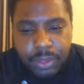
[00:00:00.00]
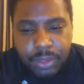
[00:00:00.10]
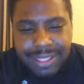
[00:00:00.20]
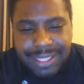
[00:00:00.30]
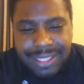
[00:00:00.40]

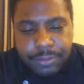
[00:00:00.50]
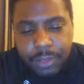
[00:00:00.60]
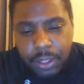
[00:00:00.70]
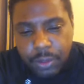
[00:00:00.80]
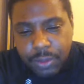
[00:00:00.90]
He does
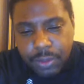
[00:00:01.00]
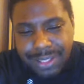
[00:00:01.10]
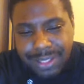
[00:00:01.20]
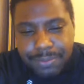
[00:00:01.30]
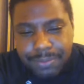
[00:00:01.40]
flow. He
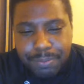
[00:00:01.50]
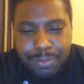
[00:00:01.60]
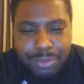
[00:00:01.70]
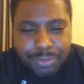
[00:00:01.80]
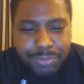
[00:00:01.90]
does
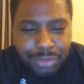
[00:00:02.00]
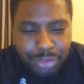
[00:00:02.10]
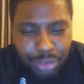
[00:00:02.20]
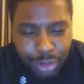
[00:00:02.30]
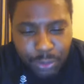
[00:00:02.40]

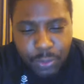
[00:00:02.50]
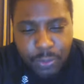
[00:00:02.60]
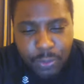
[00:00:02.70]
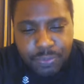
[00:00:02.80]
throw.